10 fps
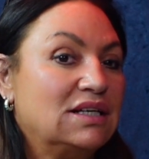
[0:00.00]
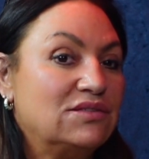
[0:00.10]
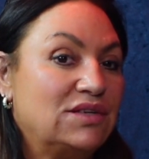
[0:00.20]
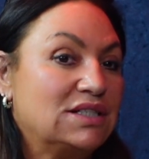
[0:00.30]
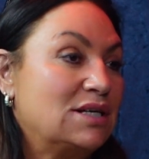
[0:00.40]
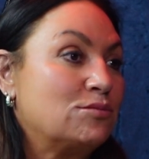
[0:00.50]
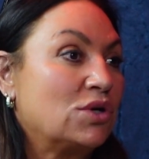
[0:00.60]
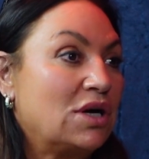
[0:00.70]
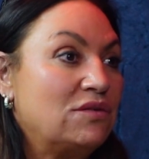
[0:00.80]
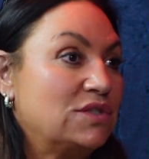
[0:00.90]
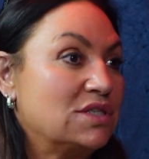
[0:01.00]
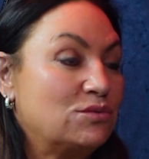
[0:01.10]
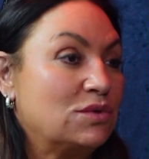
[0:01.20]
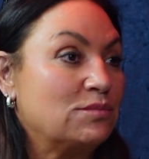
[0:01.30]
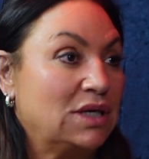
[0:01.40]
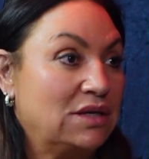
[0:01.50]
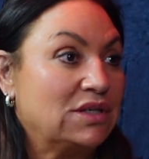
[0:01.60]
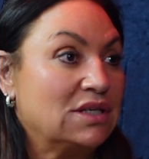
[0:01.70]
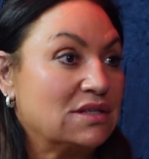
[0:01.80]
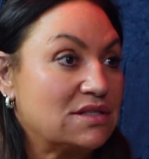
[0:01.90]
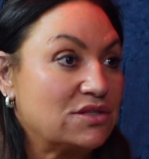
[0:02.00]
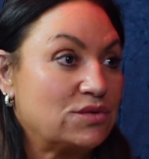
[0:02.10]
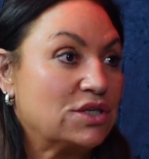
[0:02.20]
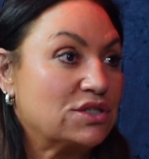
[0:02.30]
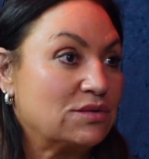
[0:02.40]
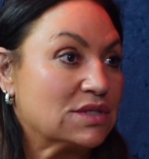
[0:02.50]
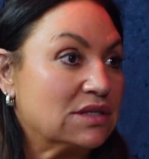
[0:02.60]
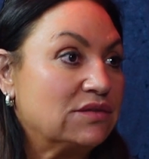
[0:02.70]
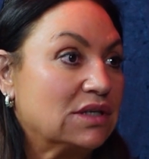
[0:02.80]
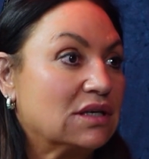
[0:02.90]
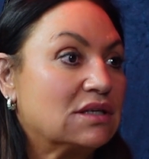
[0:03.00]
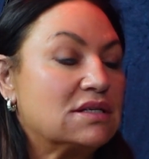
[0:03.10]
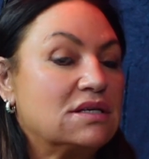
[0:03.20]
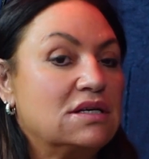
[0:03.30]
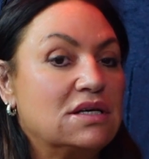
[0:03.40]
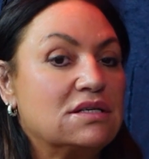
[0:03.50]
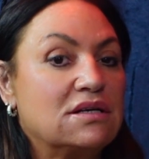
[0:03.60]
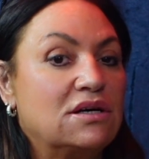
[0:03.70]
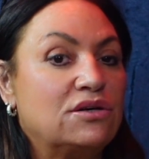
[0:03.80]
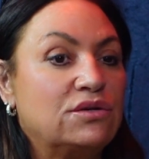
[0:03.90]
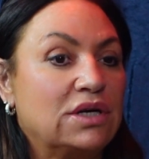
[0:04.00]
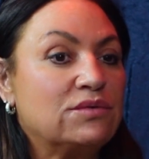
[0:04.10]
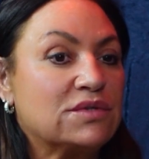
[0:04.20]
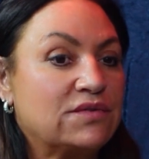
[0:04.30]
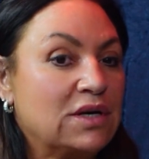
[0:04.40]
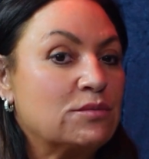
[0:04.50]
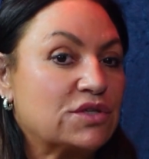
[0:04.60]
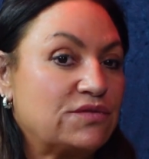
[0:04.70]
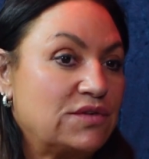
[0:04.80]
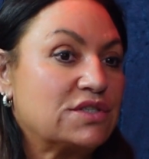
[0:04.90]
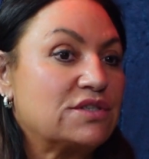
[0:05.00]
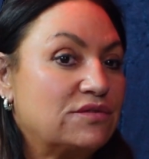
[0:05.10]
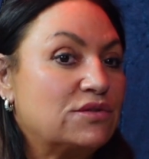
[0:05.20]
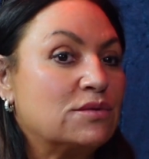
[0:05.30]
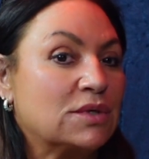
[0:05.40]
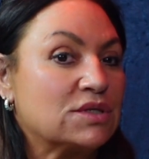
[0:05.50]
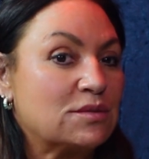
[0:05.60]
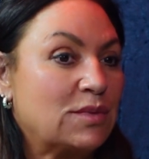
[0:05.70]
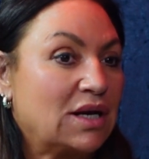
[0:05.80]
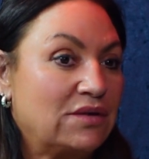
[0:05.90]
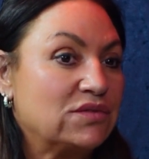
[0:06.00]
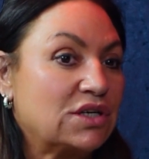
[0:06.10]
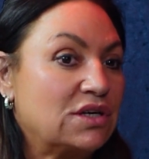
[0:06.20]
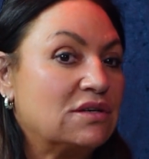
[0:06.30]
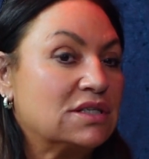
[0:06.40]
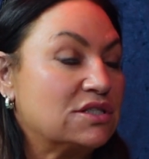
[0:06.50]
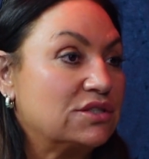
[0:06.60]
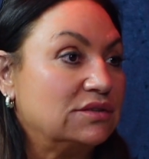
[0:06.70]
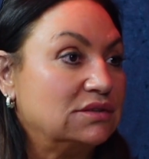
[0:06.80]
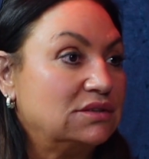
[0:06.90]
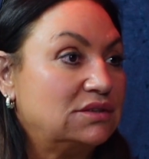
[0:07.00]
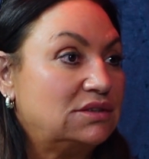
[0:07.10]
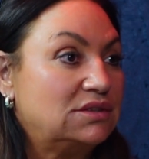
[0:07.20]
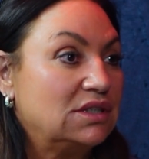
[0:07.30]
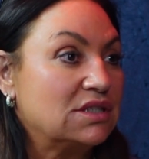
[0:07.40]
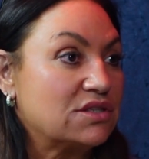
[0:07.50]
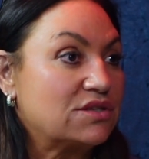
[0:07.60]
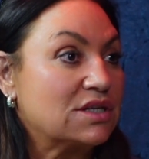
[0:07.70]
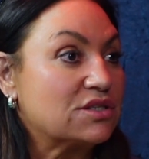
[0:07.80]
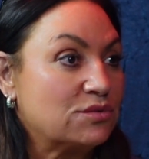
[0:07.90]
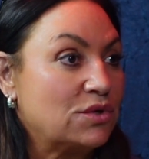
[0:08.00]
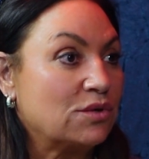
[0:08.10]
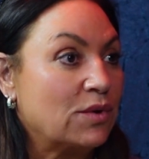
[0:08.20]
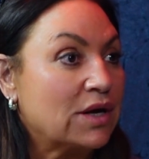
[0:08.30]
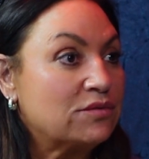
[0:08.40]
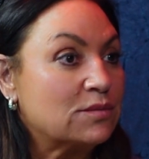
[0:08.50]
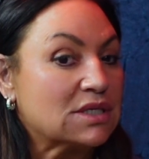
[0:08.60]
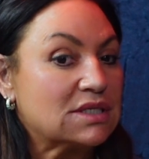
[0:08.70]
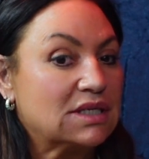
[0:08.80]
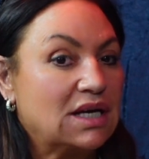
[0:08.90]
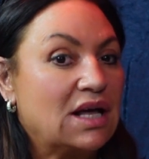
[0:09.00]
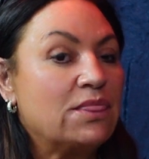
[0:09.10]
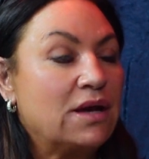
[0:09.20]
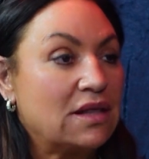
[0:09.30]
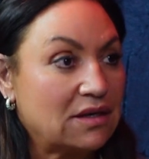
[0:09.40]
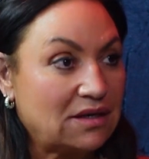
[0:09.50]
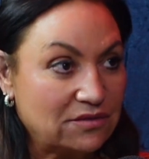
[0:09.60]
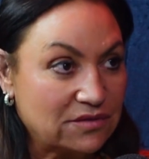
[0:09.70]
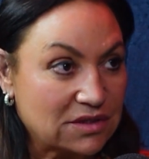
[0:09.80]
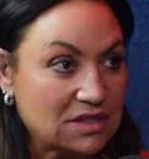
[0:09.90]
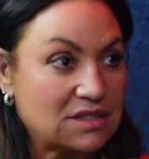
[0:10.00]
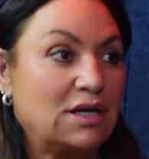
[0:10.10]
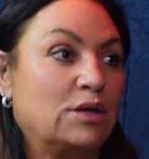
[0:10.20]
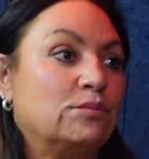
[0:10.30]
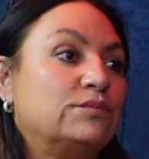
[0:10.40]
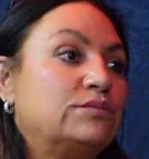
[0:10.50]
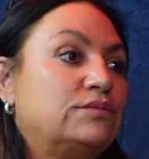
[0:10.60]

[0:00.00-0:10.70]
if I'd had more confidence, I wouldn't be living in the situation I was living in. So it was very much first and foremost about having the courage and the strength to walk away from it. And then the confidence came.